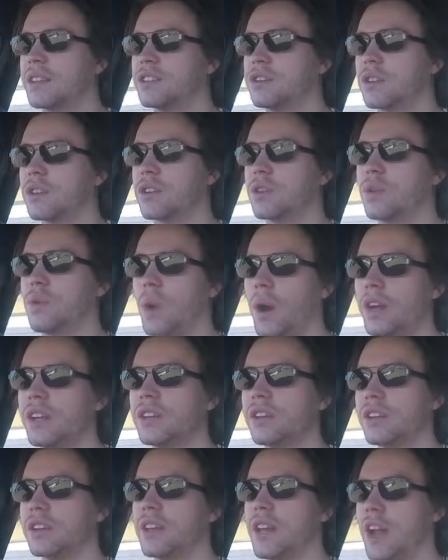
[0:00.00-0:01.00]
took quite
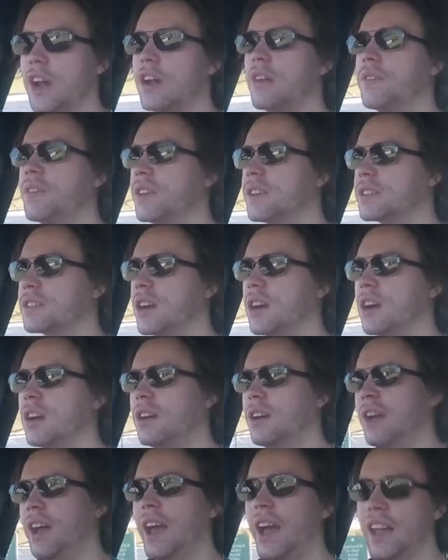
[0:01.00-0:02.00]
good care of this
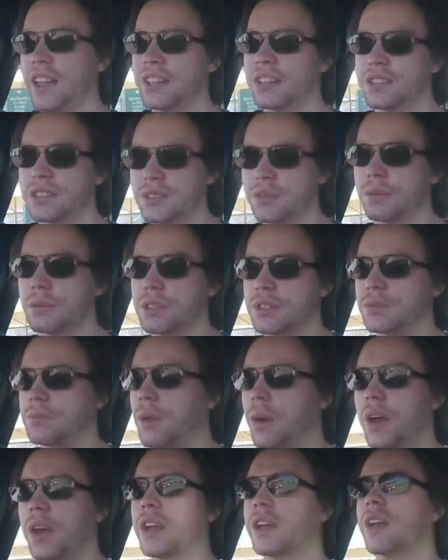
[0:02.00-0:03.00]
car. Hence the reason
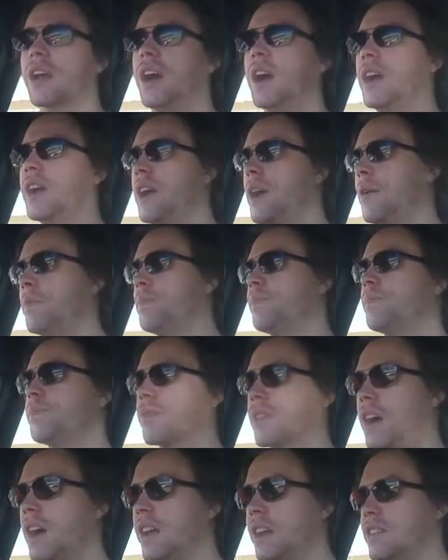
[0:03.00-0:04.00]
why I
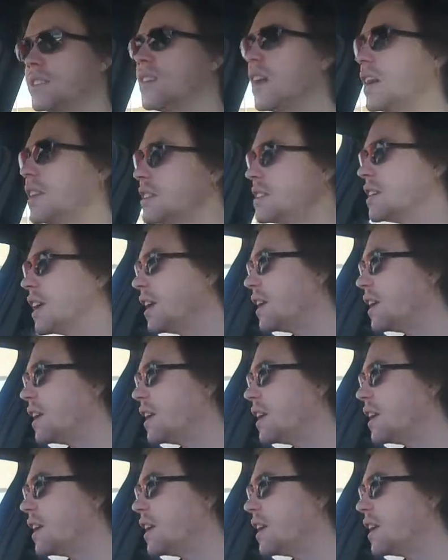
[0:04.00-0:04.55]
decided to